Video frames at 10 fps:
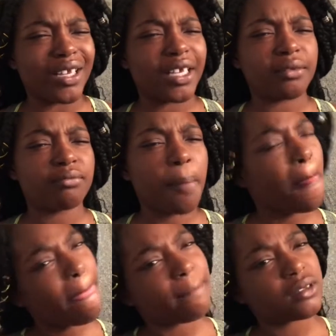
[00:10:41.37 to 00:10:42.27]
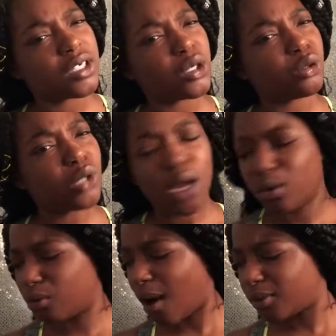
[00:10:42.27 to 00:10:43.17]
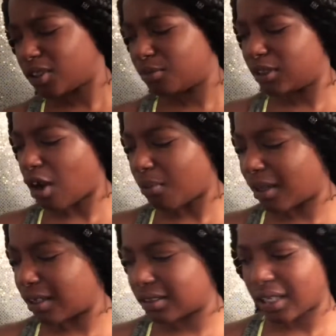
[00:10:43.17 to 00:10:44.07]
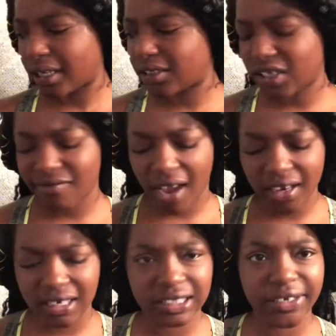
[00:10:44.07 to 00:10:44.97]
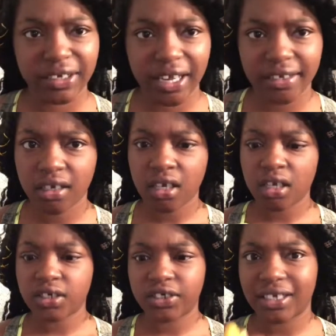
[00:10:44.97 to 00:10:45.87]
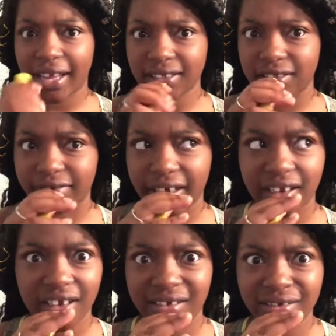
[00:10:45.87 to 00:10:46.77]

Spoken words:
Like, girl, no. Why would she be talking about us? Like, she invited us here. Like, she likes us, right?